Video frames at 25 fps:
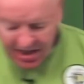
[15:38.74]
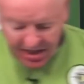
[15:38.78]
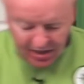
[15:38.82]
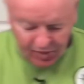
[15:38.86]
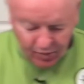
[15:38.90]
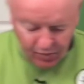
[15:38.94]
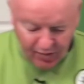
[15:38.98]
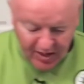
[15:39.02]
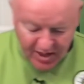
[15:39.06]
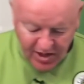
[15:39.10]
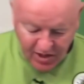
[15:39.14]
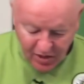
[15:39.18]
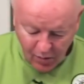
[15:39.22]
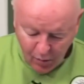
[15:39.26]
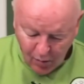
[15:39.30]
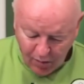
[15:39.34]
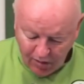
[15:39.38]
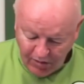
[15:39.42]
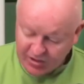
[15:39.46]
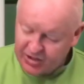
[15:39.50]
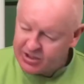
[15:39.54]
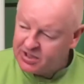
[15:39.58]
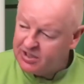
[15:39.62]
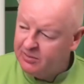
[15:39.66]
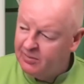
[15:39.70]
when you
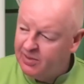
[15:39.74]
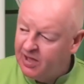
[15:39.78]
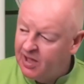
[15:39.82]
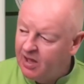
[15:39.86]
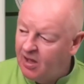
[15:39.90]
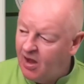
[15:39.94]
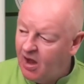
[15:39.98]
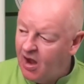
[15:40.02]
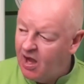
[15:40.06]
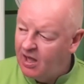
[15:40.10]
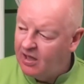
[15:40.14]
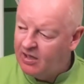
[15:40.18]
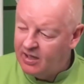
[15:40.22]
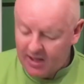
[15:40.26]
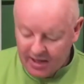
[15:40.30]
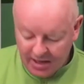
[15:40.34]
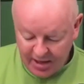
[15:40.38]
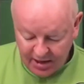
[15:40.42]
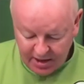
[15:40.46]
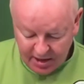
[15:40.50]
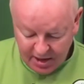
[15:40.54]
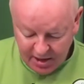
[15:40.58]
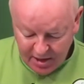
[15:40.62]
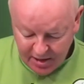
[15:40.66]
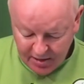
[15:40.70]
wash them a lot,
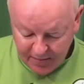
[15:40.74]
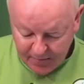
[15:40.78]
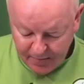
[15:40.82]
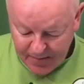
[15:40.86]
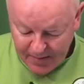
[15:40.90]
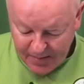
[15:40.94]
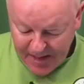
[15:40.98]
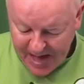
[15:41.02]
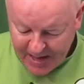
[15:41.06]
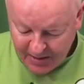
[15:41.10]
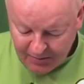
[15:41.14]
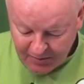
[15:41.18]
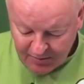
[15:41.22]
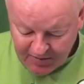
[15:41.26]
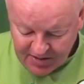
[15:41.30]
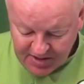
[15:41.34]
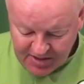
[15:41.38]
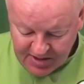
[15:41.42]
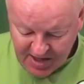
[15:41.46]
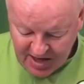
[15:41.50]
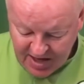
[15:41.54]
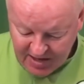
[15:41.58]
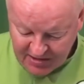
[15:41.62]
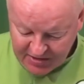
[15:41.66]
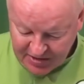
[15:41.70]
the paint will
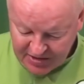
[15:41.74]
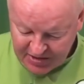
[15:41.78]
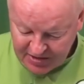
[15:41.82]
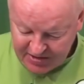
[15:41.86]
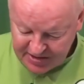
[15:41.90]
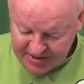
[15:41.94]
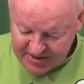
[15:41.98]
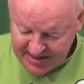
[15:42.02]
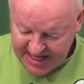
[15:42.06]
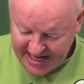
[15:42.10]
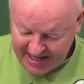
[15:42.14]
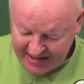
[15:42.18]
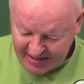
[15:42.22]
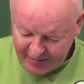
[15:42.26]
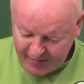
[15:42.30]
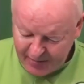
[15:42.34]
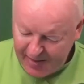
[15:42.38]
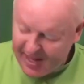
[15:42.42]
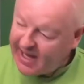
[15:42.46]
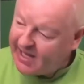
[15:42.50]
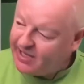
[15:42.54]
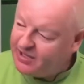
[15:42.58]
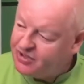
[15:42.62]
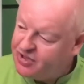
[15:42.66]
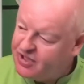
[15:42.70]
start to, you see how the
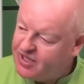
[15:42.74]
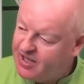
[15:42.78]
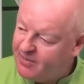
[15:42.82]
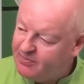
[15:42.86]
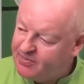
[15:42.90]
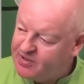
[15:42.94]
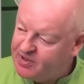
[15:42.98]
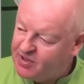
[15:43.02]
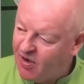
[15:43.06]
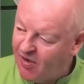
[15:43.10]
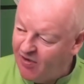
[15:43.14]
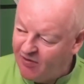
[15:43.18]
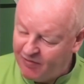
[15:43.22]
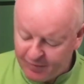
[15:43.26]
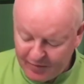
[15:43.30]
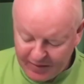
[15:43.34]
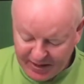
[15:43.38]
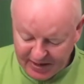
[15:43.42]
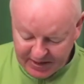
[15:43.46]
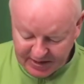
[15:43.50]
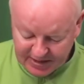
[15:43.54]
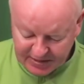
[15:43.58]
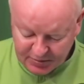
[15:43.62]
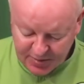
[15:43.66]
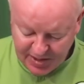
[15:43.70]
paint chips off,
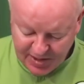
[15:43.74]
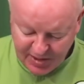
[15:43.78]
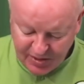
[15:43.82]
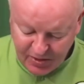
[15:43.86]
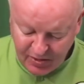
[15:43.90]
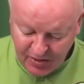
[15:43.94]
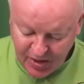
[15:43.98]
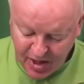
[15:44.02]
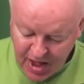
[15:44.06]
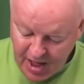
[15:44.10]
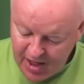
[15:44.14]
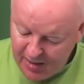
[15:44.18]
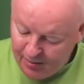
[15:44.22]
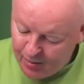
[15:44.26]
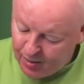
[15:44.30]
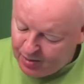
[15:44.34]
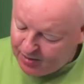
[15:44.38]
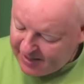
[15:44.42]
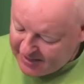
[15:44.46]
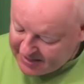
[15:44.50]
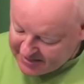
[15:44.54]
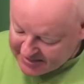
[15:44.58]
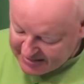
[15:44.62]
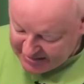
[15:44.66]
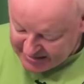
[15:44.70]
because when you put
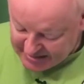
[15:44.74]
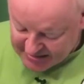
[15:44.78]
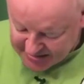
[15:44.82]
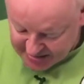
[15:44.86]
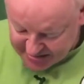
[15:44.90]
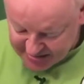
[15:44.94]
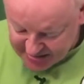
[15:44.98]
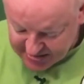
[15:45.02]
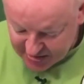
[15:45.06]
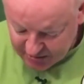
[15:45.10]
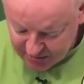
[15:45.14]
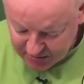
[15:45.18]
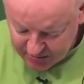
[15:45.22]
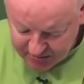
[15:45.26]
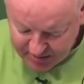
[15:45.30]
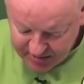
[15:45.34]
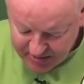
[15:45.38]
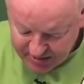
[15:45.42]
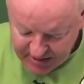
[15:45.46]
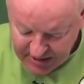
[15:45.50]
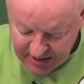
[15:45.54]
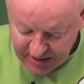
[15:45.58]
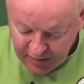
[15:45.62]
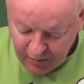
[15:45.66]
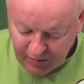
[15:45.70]
these into soak,
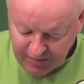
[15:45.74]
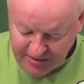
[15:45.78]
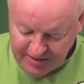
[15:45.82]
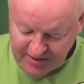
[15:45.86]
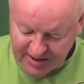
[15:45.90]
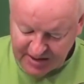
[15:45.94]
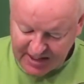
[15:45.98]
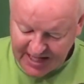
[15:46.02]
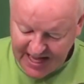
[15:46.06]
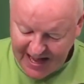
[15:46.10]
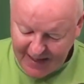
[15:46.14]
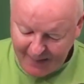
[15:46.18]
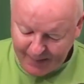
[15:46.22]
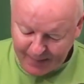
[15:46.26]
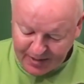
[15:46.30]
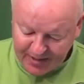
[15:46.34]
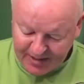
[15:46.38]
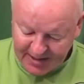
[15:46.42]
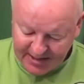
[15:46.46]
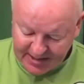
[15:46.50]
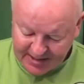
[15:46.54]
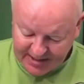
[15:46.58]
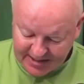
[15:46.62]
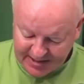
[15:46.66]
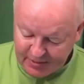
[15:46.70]
what's going to happen
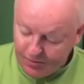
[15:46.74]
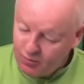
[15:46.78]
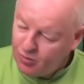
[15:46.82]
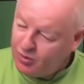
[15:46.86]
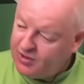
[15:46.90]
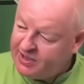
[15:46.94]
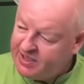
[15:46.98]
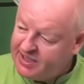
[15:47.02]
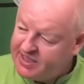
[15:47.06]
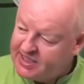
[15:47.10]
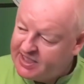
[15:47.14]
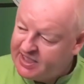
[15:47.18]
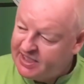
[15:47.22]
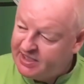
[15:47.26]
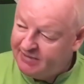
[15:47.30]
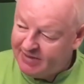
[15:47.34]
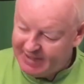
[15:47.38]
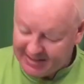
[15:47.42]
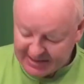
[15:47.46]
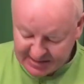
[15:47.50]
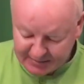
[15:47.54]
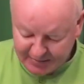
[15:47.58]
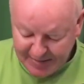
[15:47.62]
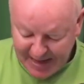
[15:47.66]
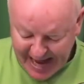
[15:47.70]
is the wood is going to
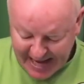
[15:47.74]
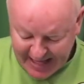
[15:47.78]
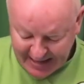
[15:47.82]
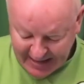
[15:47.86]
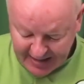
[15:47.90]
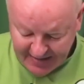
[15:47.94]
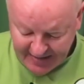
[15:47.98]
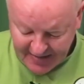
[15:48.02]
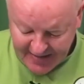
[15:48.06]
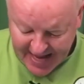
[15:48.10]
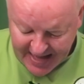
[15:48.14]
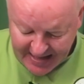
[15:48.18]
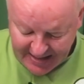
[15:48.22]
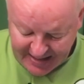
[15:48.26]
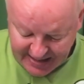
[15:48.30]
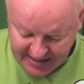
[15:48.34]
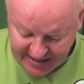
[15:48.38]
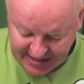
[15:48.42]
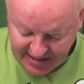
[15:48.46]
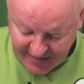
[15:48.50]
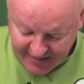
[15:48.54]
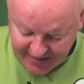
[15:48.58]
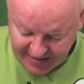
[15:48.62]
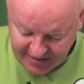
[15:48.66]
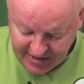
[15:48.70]
expand, and then it's
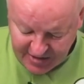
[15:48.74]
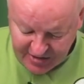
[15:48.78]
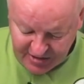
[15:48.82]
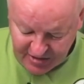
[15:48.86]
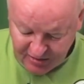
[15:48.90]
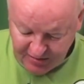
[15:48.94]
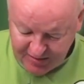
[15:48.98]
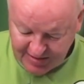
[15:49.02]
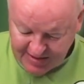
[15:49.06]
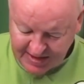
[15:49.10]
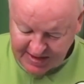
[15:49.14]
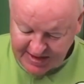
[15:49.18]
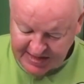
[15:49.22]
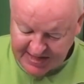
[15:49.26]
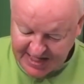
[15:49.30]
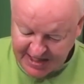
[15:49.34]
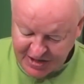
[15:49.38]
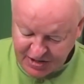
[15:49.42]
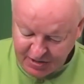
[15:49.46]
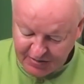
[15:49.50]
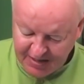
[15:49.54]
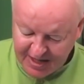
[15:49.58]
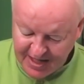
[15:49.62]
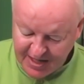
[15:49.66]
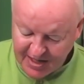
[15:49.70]
going to, as I said,
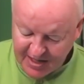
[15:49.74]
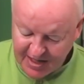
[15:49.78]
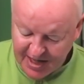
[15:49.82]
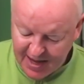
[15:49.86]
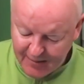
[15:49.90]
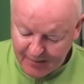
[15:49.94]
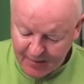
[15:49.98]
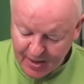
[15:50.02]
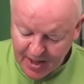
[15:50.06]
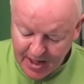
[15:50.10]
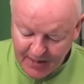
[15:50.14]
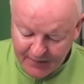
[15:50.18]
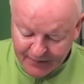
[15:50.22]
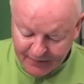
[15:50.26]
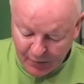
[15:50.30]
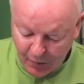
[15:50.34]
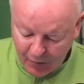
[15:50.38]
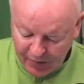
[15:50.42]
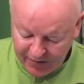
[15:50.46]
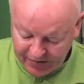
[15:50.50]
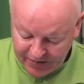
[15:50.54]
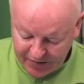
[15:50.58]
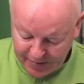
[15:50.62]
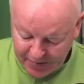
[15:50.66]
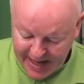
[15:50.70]
you'll end up
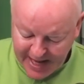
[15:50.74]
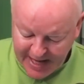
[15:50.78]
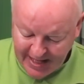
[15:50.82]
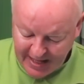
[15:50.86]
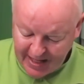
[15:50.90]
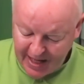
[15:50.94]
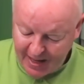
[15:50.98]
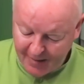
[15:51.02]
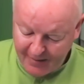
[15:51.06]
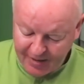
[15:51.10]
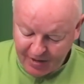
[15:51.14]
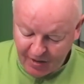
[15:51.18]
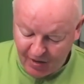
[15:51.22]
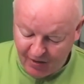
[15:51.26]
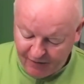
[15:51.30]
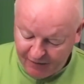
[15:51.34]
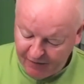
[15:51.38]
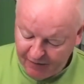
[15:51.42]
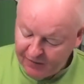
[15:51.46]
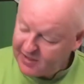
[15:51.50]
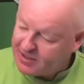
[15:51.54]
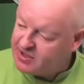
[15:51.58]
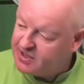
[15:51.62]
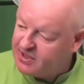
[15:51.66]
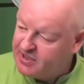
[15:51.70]
with the paint coming off,
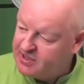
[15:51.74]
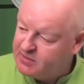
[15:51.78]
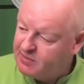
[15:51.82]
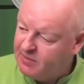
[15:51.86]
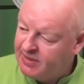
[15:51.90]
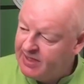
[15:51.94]
which this one